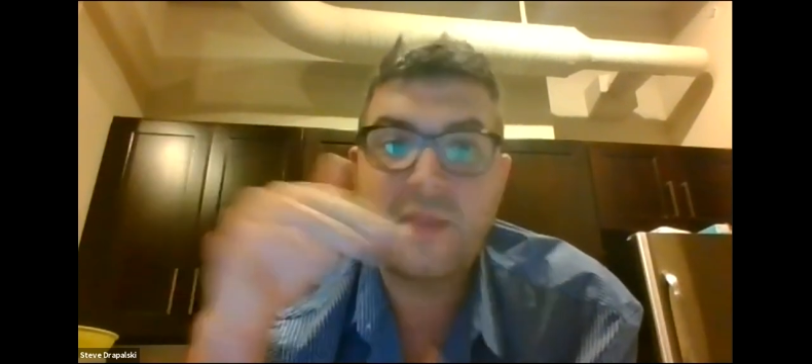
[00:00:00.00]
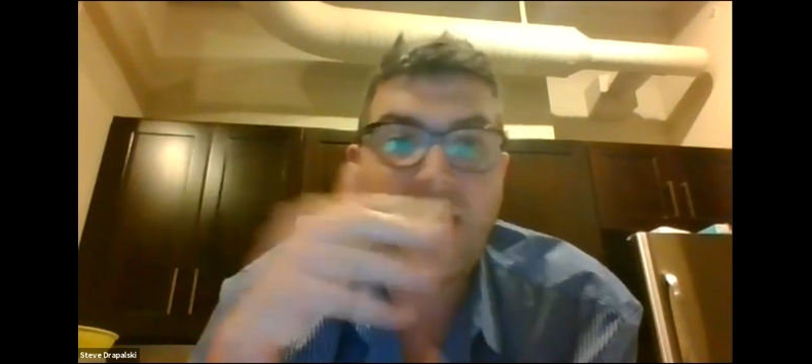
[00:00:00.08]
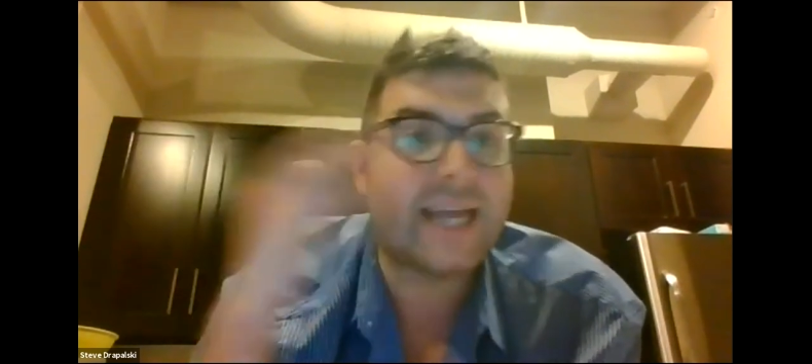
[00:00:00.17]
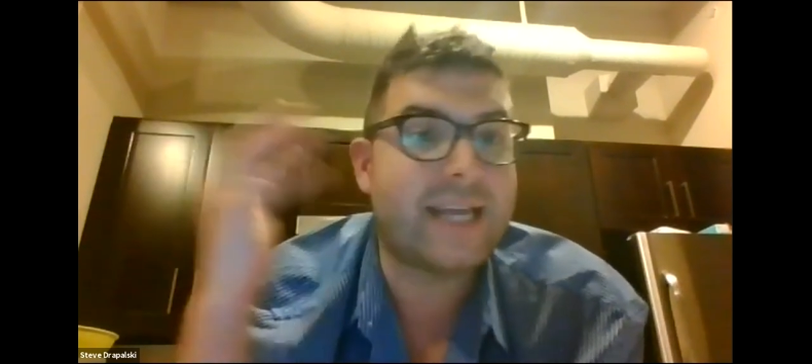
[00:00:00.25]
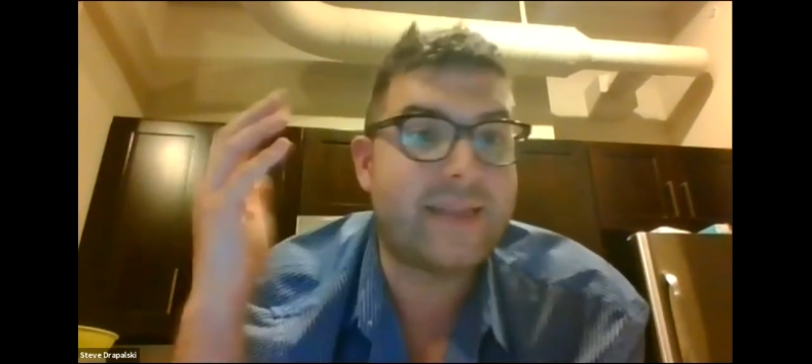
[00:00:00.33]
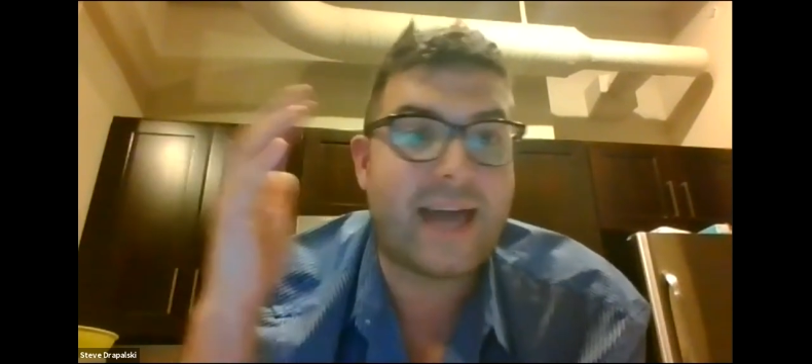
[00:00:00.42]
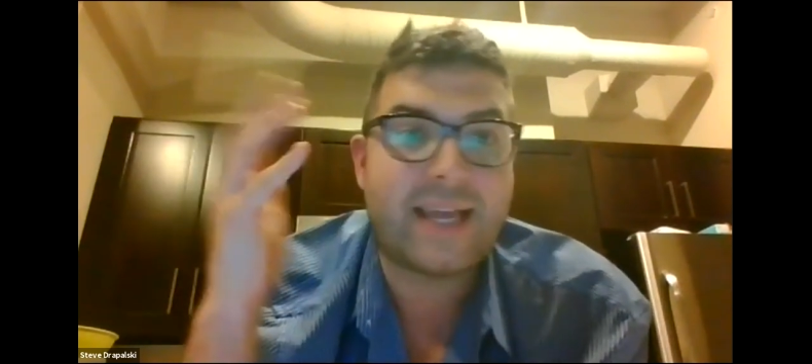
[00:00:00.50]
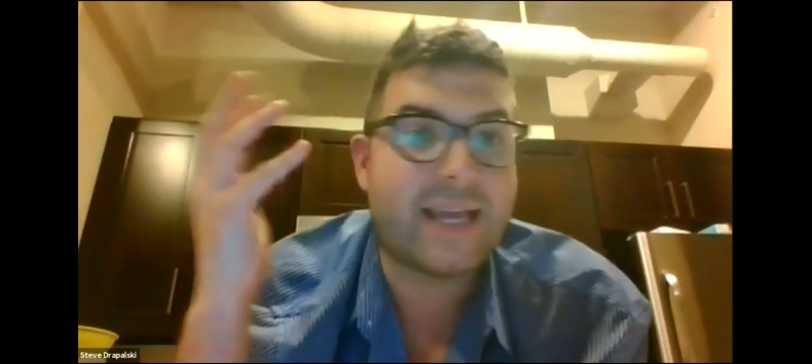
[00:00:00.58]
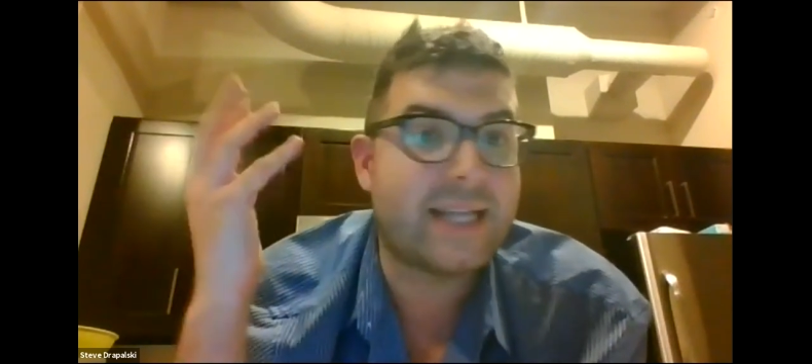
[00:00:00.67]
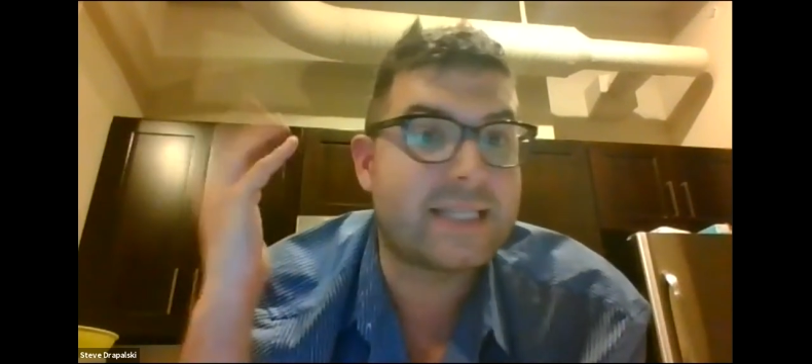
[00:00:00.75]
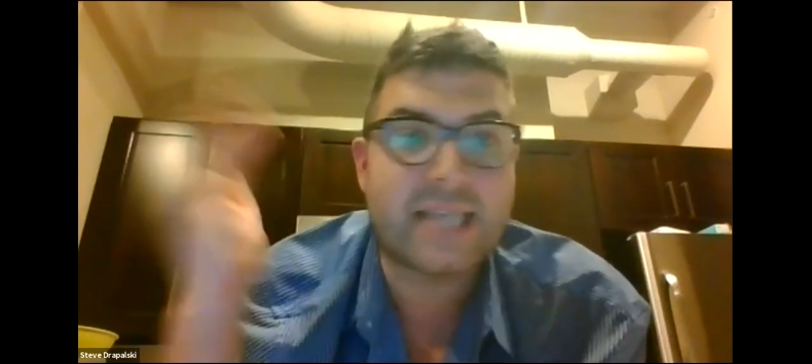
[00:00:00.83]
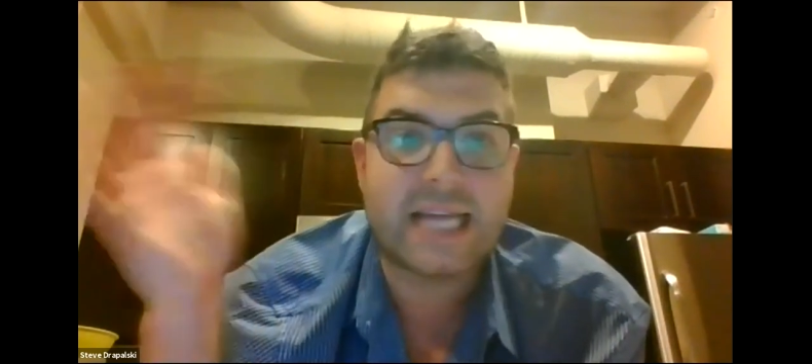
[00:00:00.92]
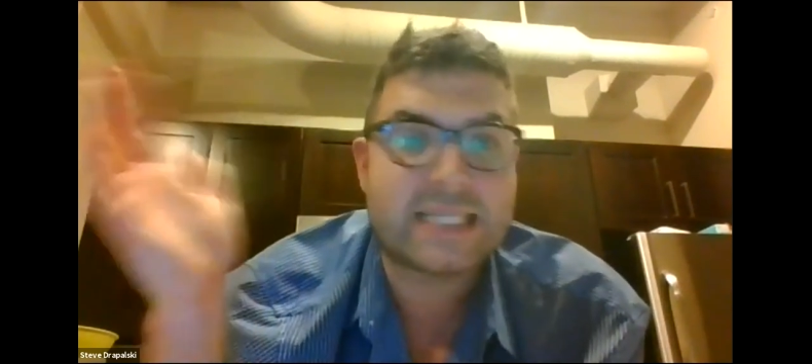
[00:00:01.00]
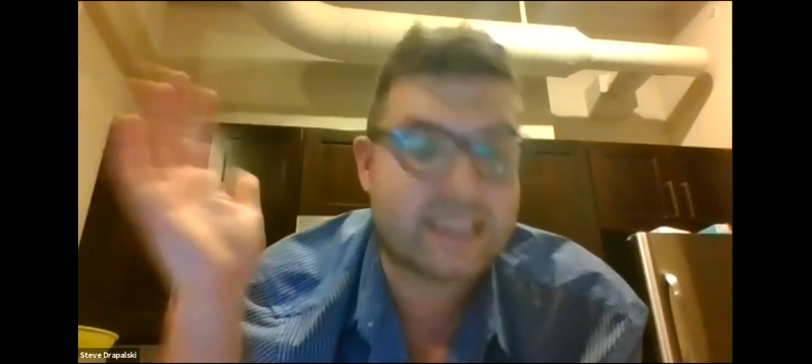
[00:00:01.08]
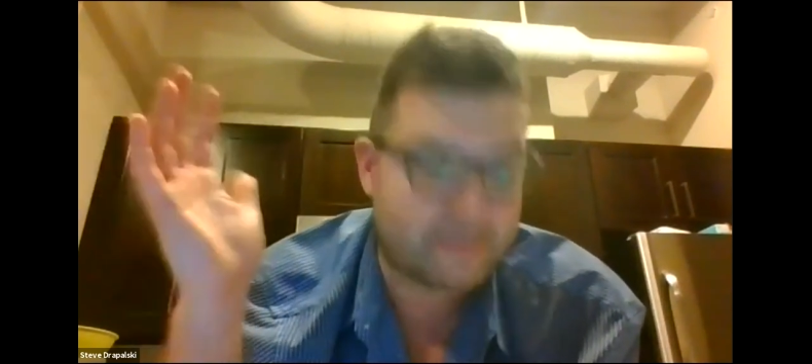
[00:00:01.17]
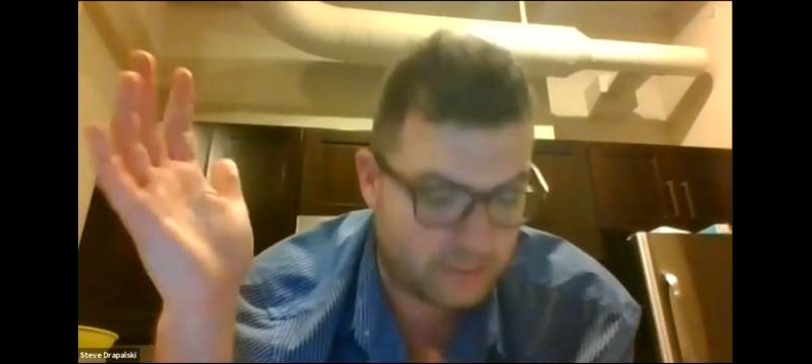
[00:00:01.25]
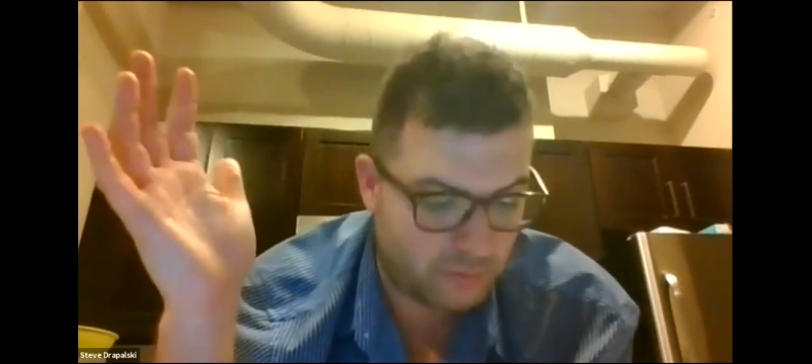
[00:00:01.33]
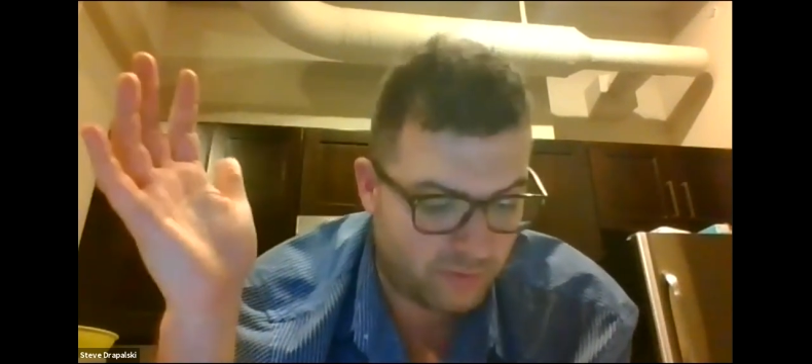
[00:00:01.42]
that incites
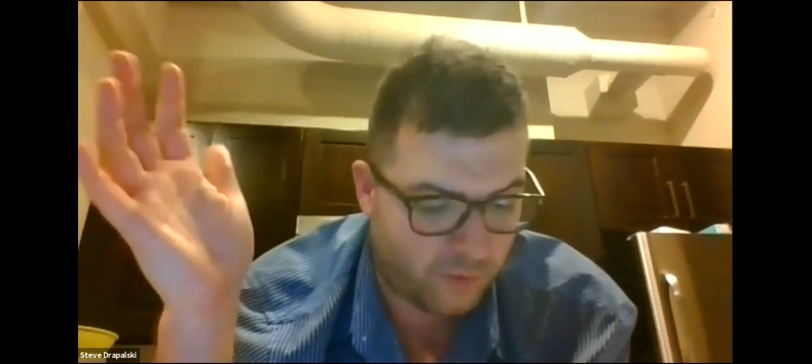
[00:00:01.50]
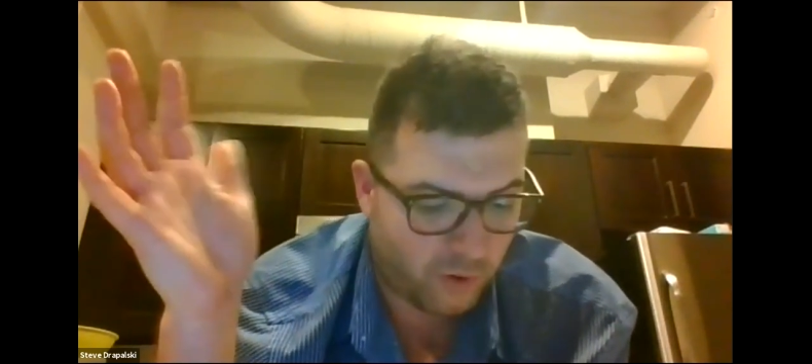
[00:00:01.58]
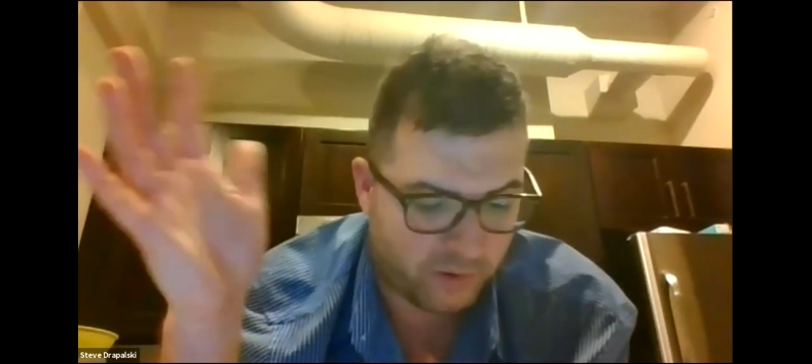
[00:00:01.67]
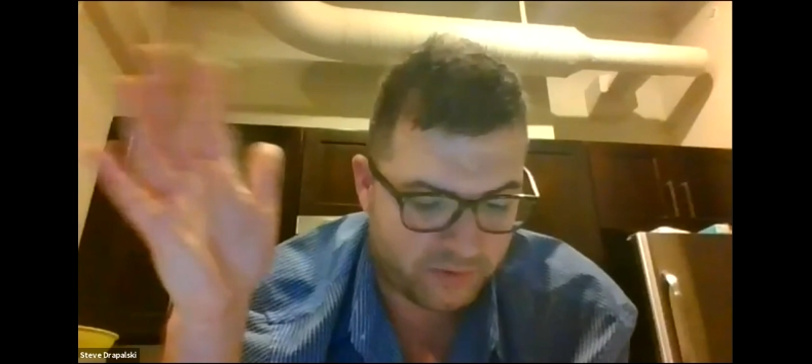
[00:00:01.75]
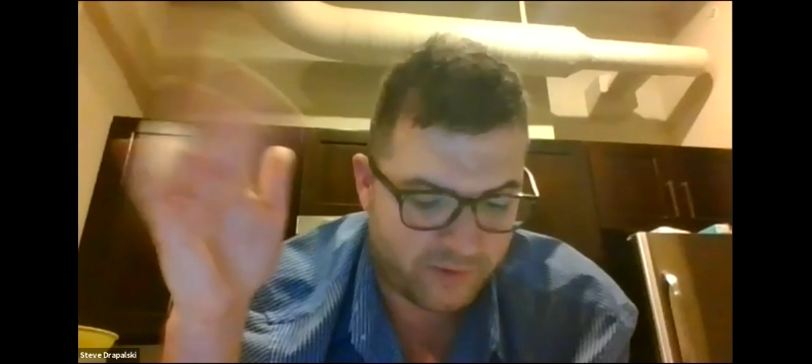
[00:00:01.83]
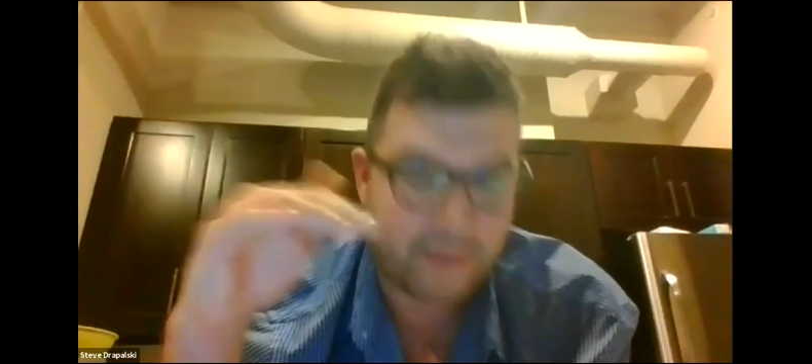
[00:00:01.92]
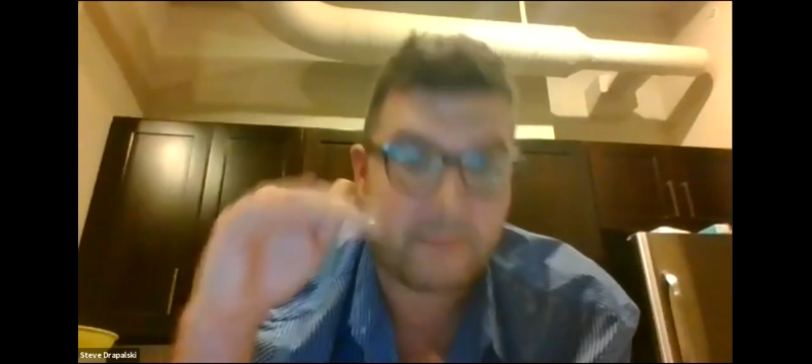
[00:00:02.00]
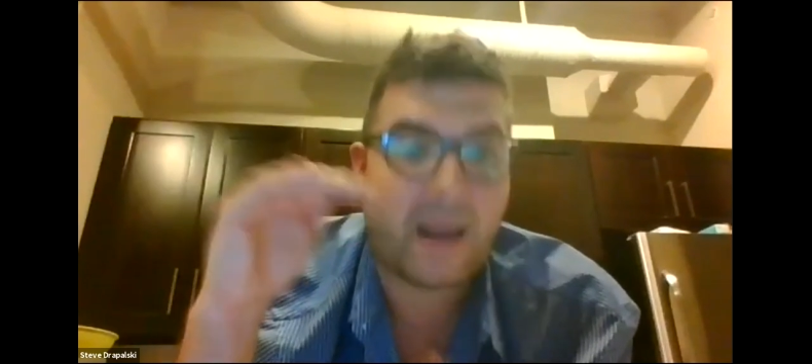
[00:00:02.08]
them to move forward, right?